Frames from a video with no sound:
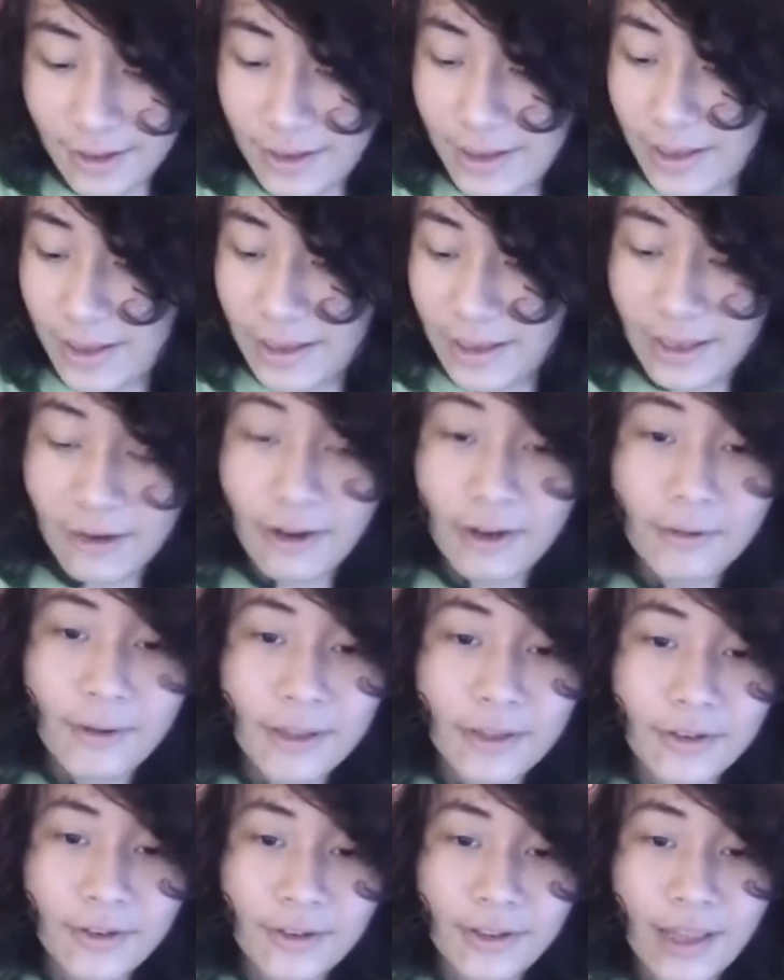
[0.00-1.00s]
I'd
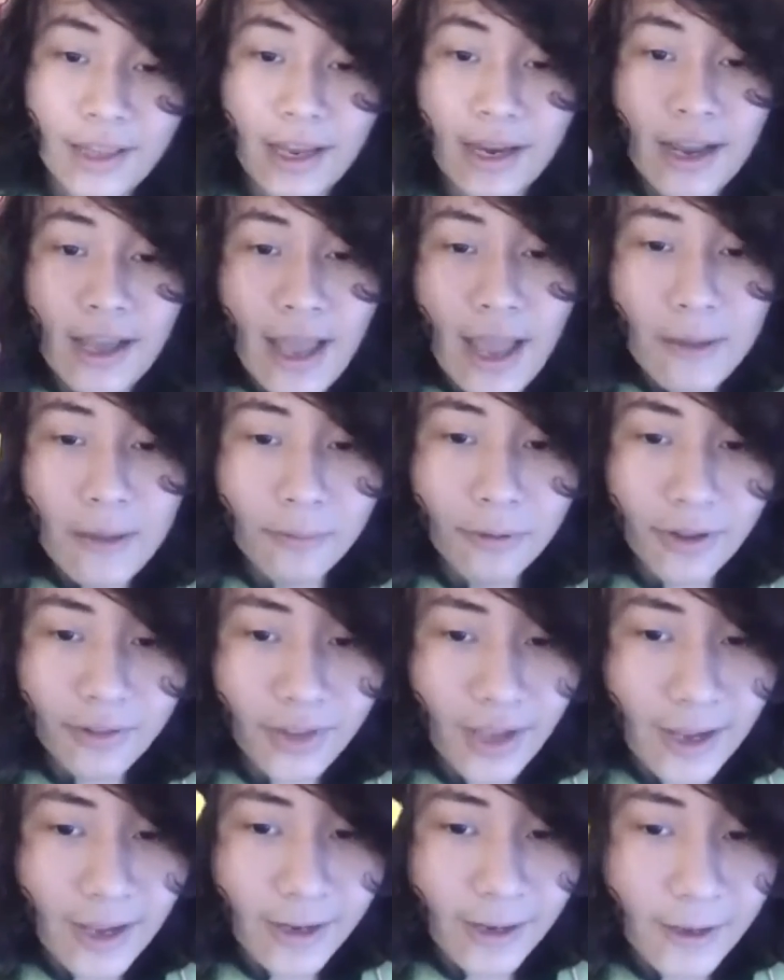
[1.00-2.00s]
rather do that. And
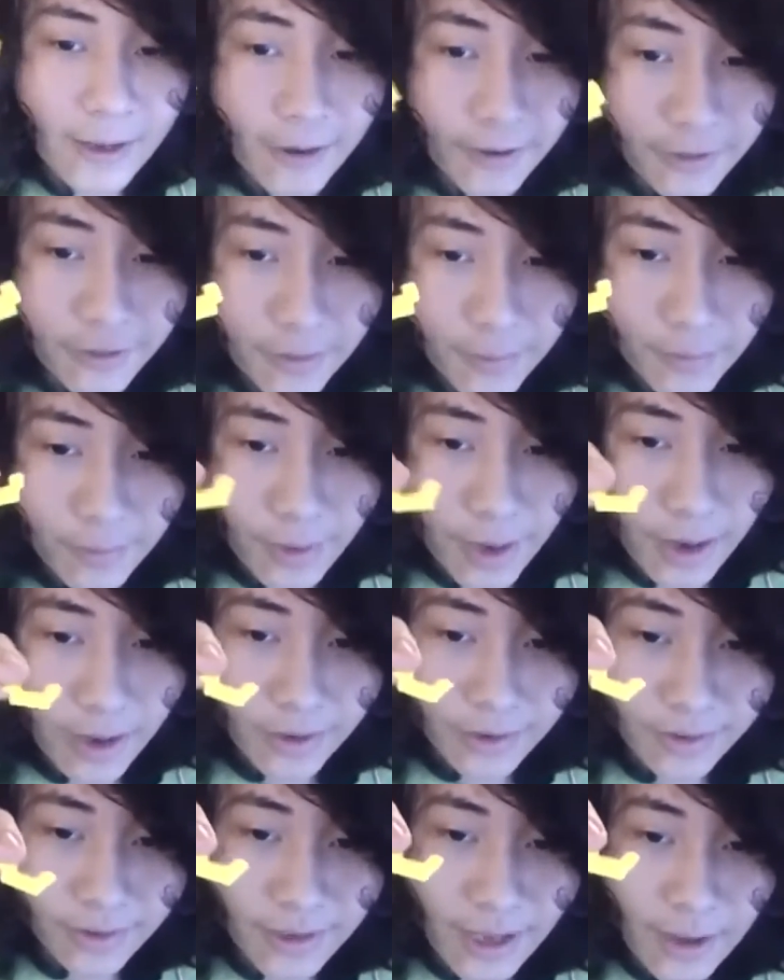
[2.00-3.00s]
plus, I had a custom
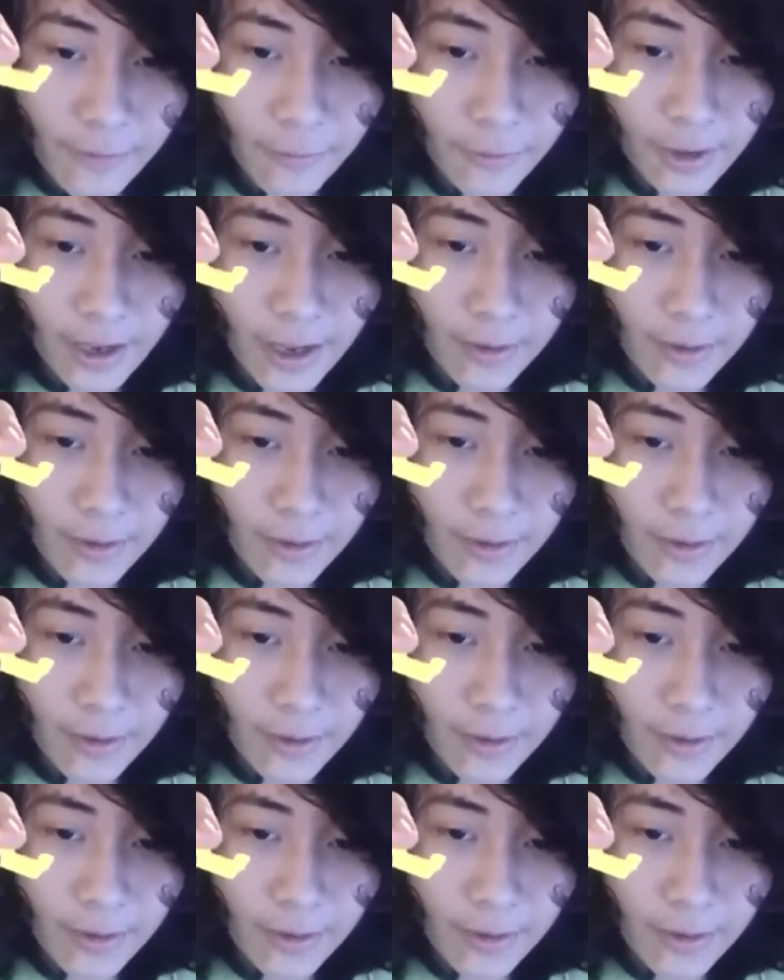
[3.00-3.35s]
scaffold.